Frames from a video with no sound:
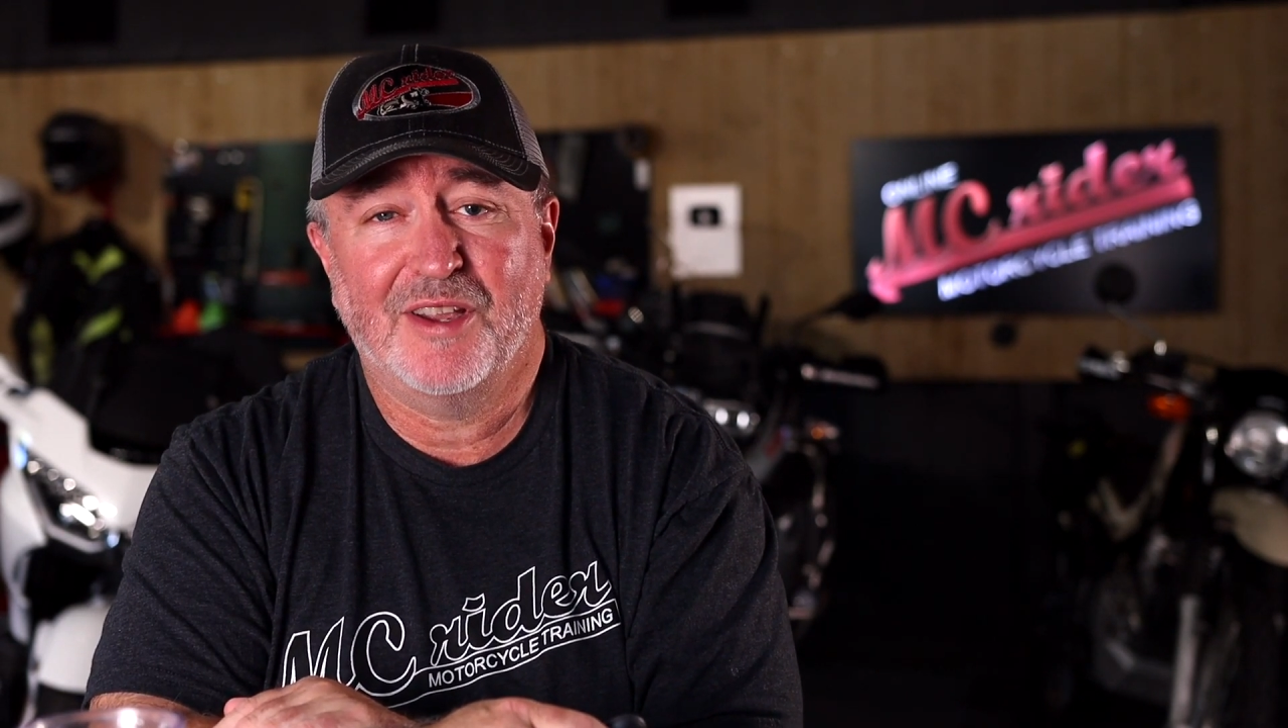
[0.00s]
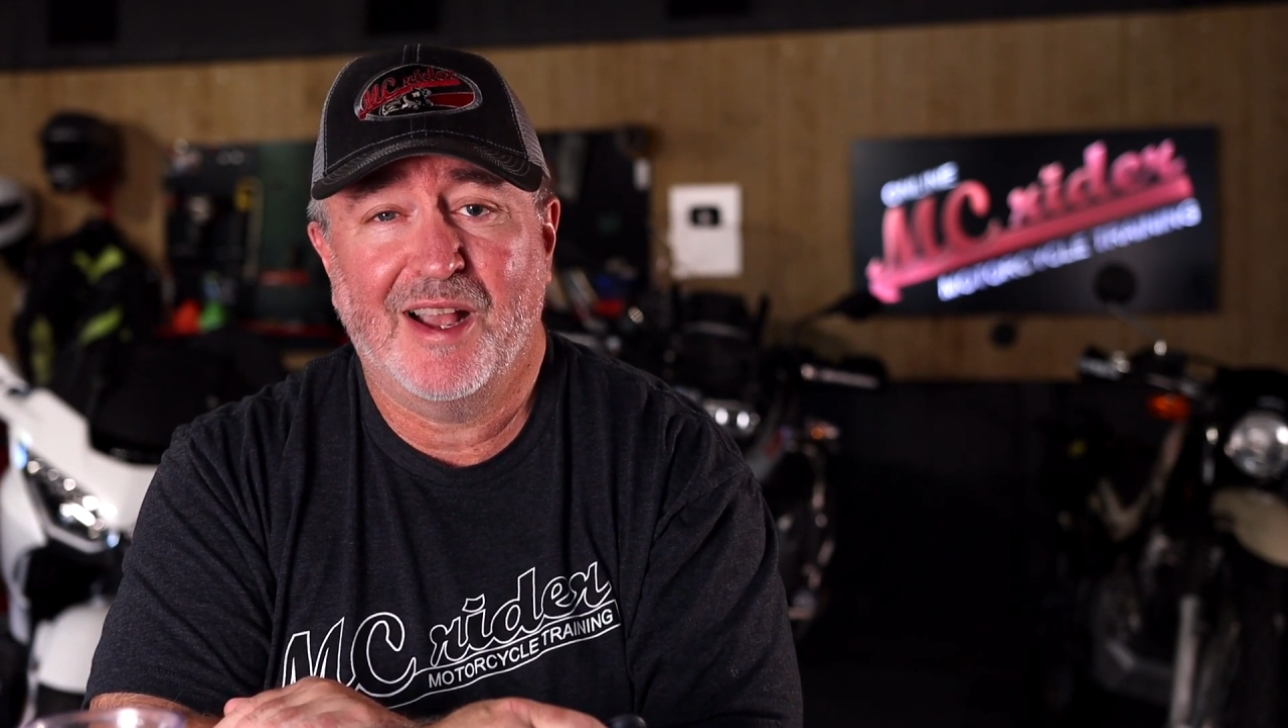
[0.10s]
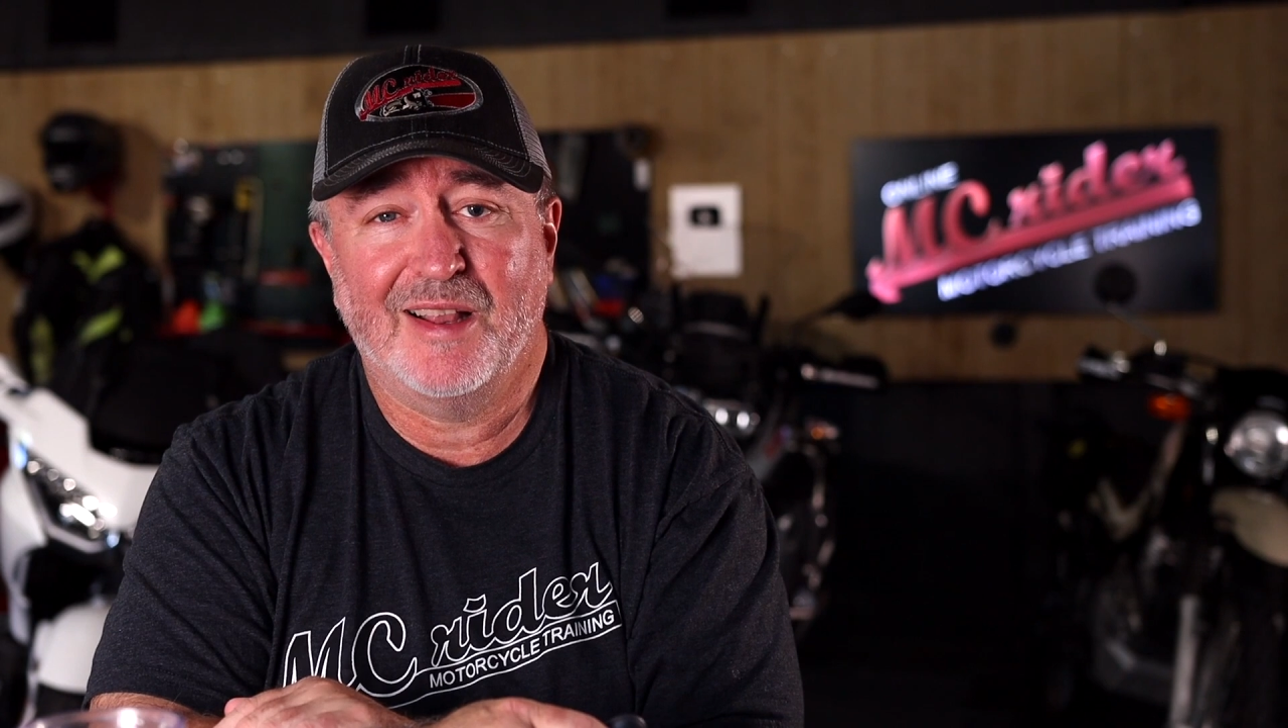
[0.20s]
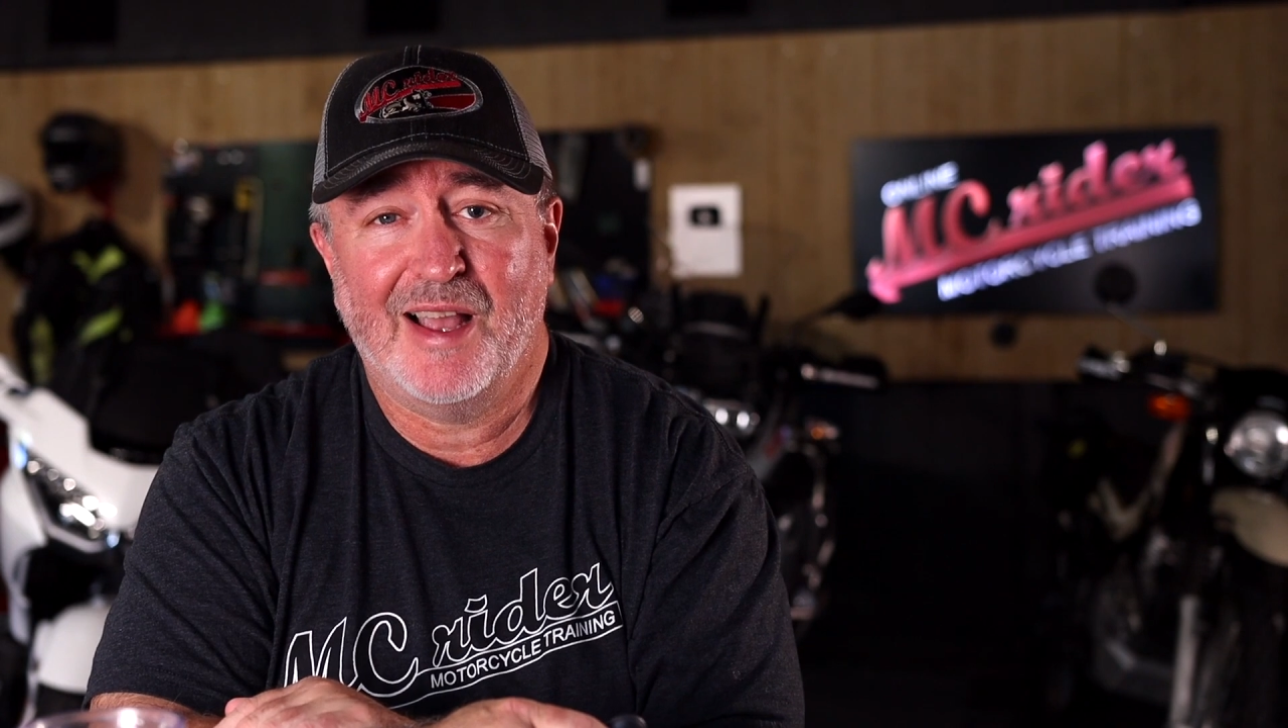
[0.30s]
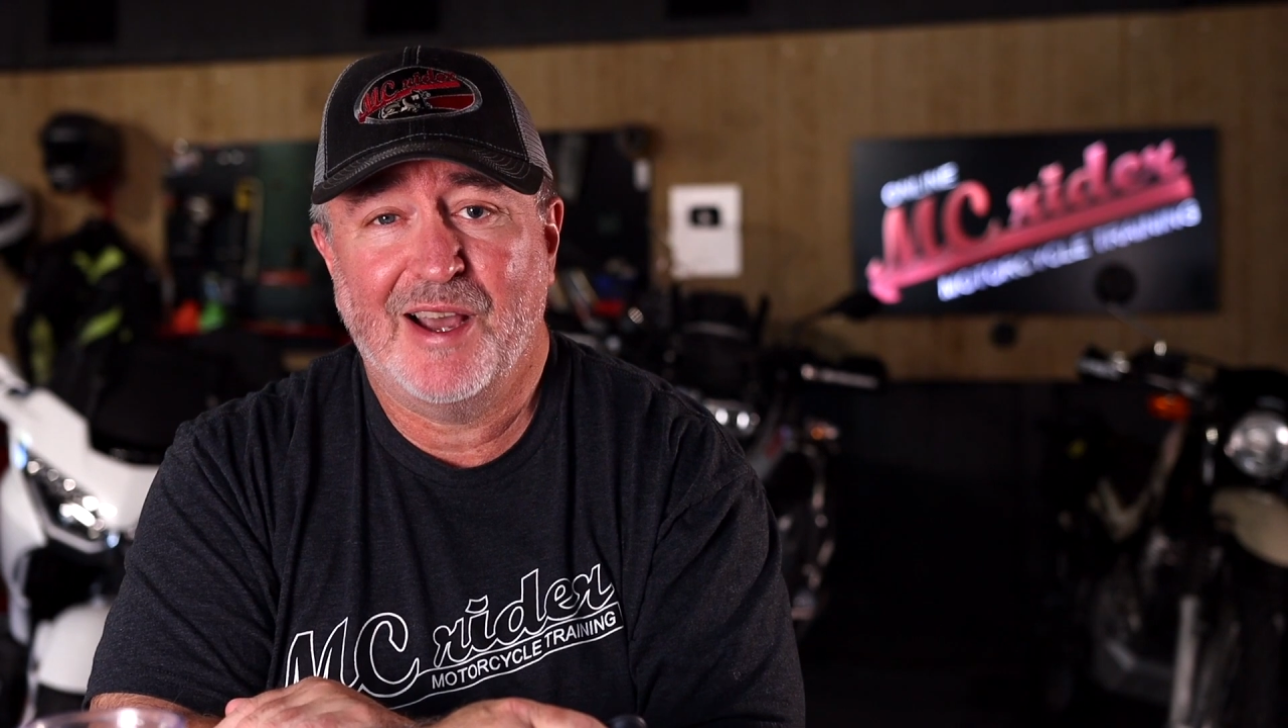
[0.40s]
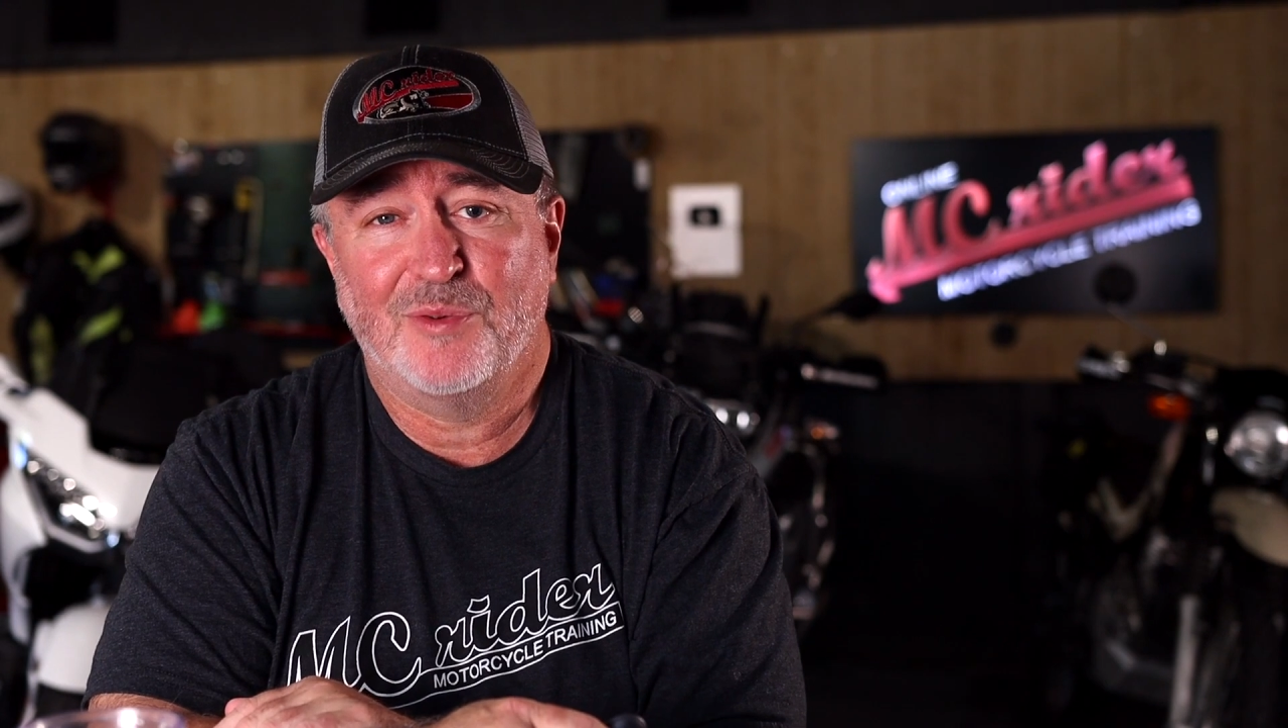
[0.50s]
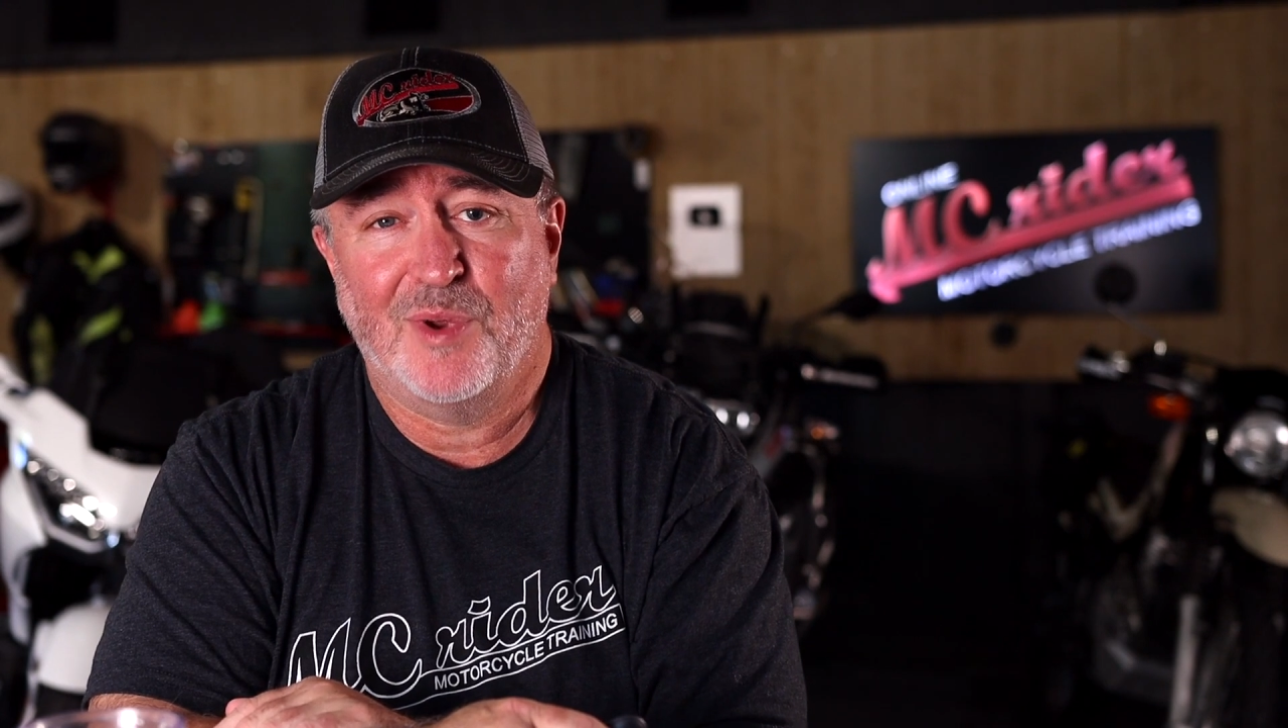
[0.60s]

out loud